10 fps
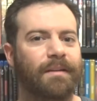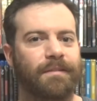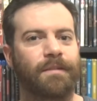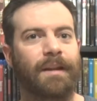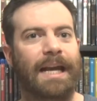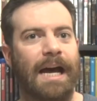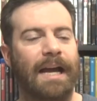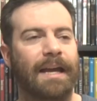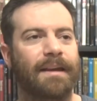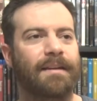Still like
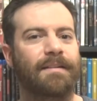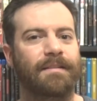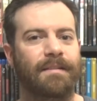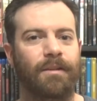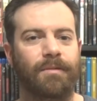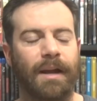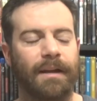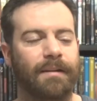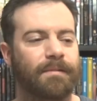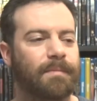high 80s and low
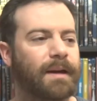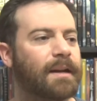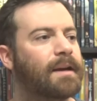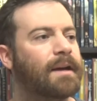90s, but